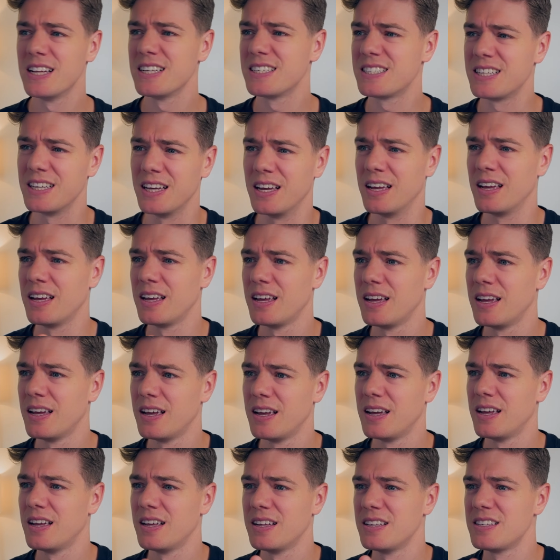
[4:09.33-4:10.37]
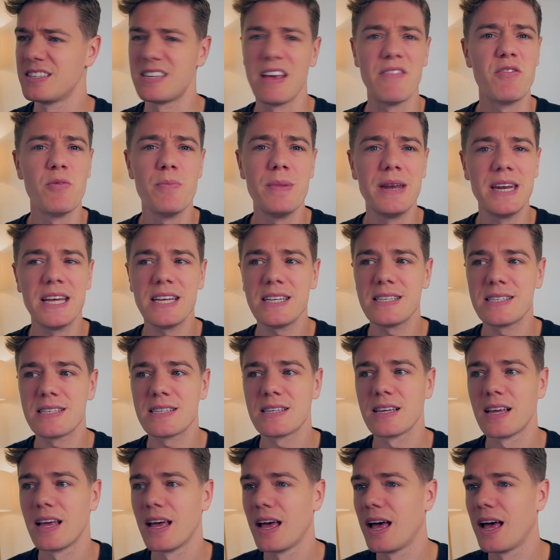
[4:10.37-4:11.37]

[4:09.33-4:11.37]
to 7 minutes?